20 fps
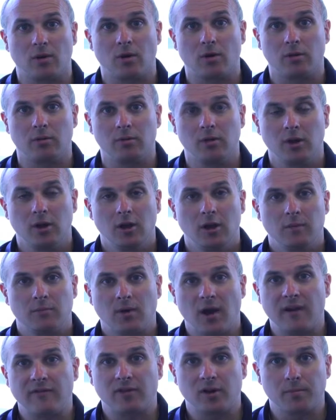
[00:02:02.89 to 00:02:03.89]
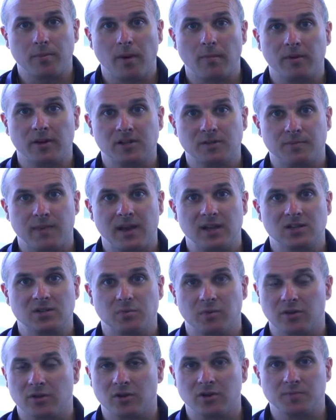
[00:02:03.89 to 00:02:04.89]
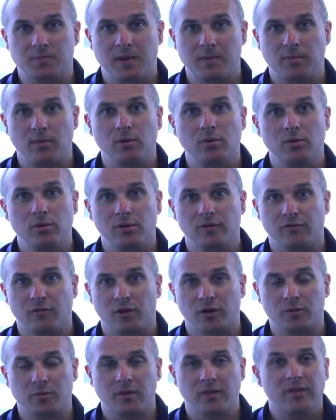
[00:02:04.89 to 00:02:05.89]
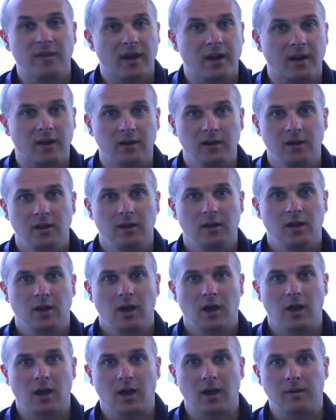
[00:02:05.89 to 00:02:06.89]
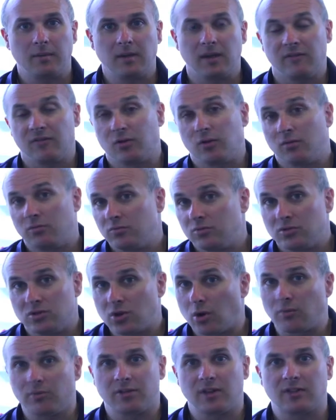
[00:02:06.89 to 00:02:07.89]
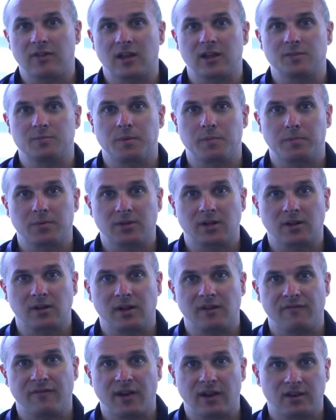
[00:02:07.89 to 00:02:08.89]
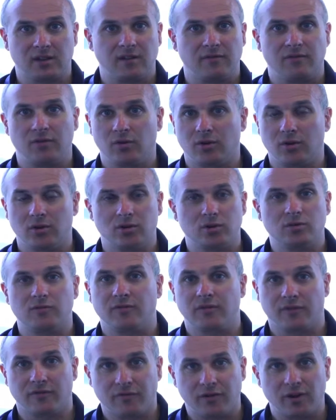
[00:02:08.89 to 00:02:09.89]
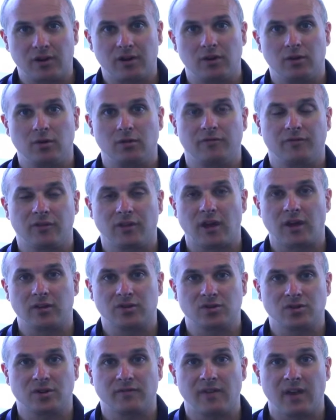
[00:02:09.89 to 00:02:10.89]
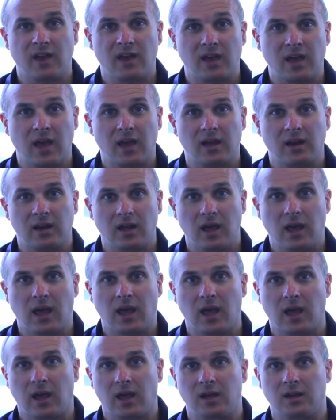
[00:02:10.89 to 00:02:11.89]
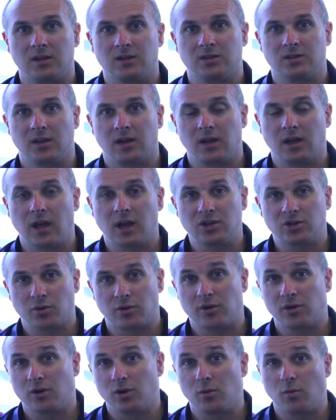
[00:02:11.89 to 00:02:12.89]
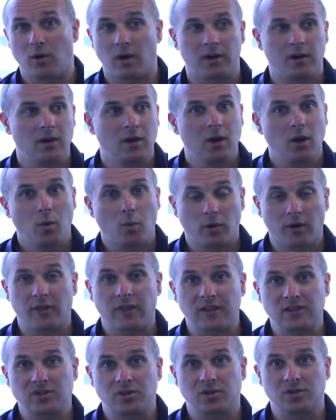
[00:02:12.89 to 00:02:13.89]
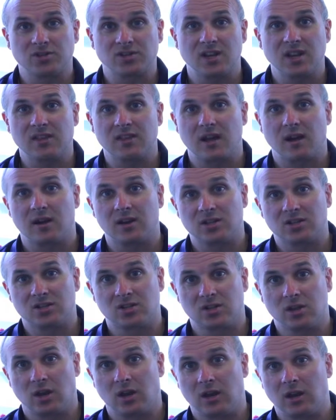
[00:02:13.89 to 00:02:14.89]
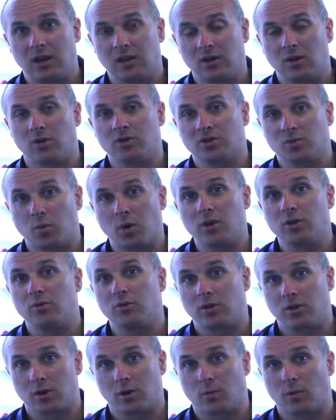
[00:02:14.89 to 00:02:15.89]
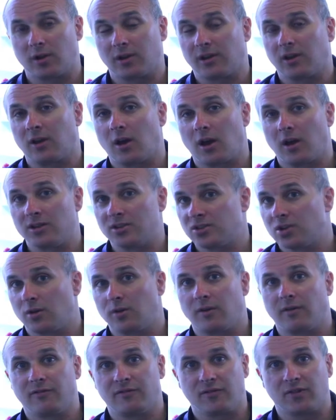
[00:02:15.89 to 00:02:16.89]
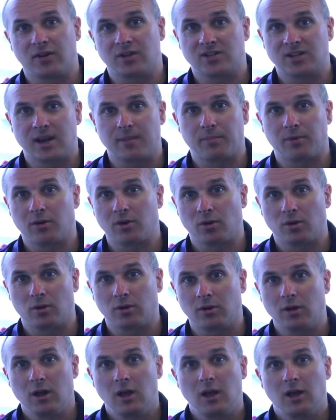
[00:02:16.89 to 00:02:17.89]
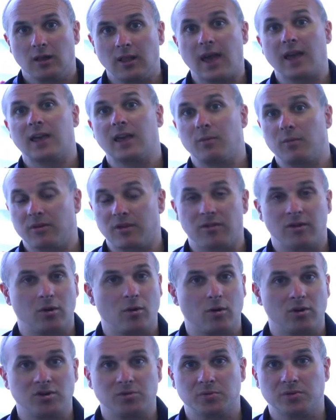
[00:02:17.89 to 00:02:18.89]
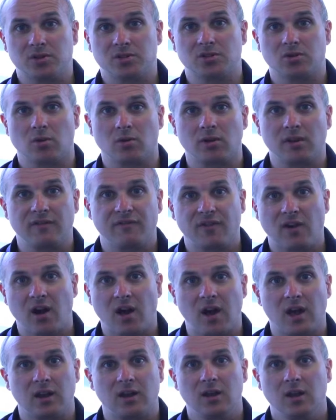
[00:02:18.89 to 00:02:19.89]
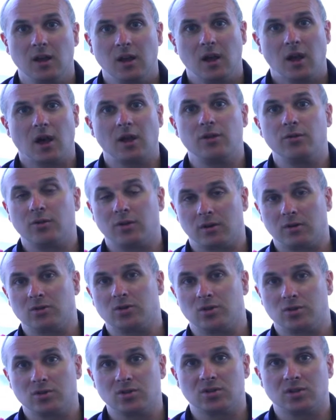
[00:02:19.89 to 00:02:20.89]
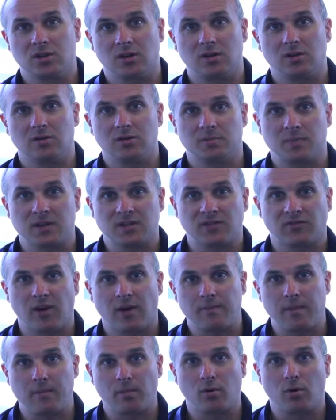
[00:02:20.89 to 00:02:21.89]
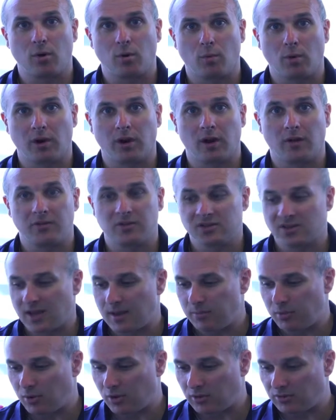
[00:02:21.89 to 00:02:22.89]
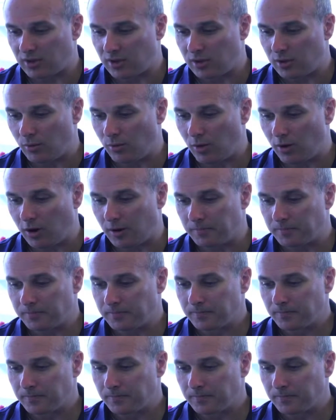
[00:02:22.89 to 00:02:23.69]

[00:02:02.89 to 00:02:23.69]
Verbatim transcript: own private or public space with those people who you've worked with there. Uh, if you don't think that's it been particularly effective, you can feel free to fill out a survey again and, uh, and join a new one. One of the things you'll see in there is uh, it notes what unit you're working on. So if, for example, you're lagging within the course, which is totally fine, uh, you can choose to specify people who are working on the same unit that you are.